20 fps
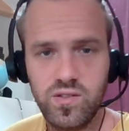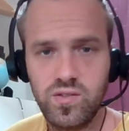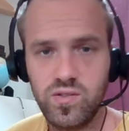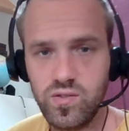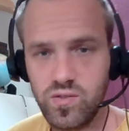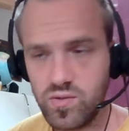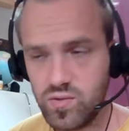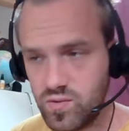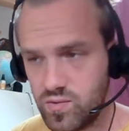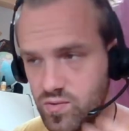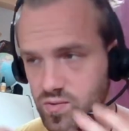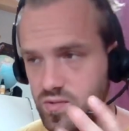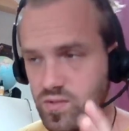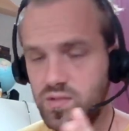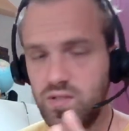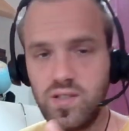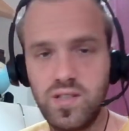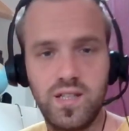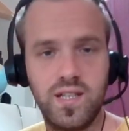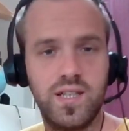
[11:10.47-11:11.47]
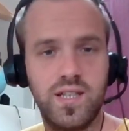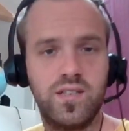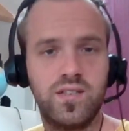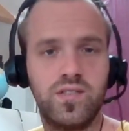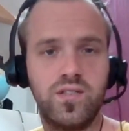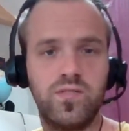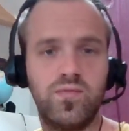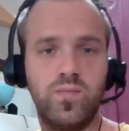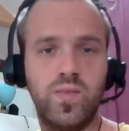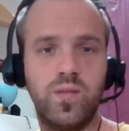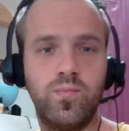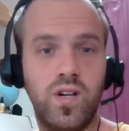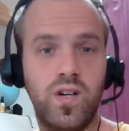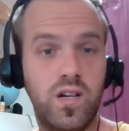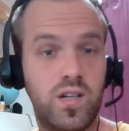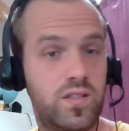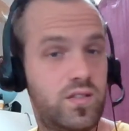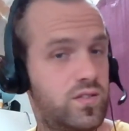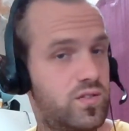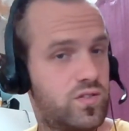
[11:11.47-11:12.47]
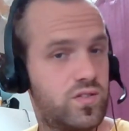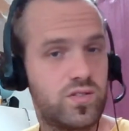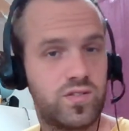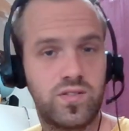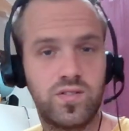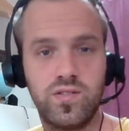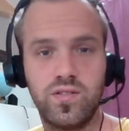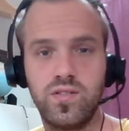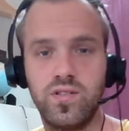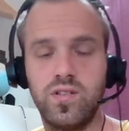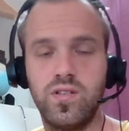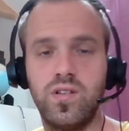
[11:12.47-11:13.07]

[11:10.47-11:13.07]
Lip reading: to clear this off my mind and just